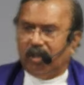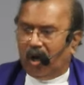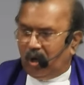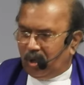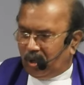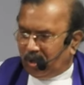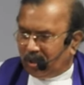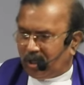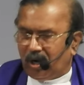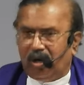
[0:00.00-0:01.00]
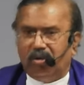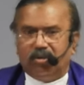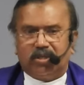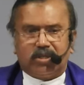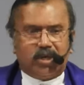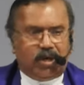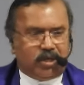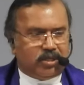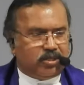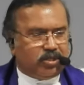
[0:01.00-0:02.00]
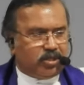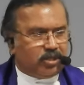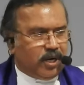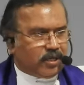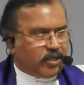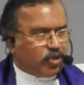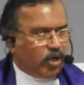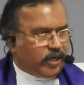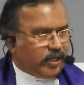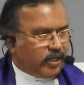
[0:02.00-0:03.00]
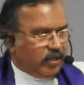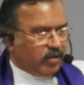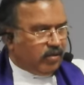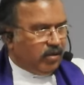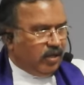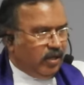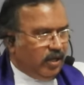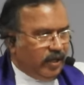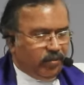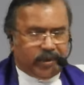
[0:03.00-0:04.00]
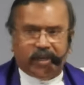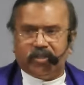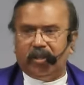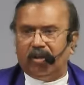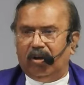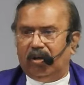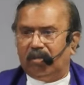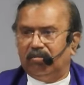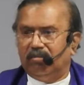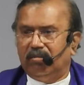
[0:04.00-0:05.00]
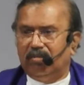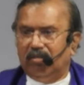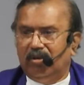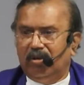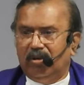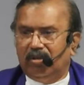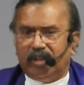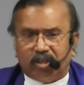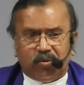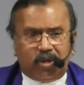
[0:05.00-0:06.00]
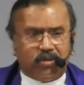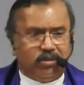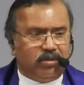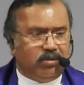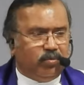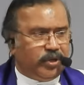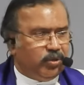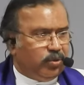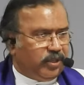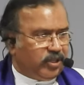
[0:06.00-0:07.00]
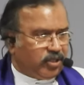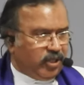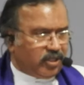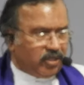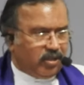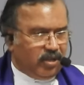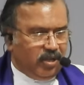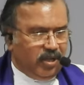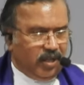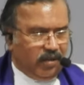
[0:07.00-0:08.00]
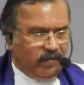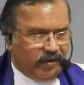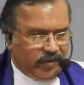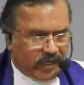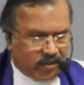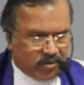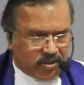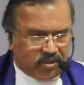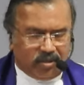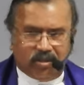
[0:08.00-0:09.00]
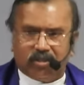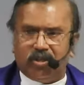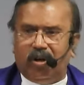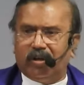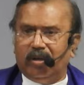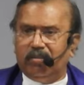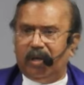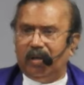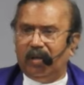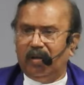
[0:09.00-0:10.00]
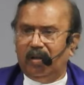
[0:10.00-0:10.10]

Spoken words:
the whole crowd started joining her in praising God. That's what we do in the church. When we announce the song number,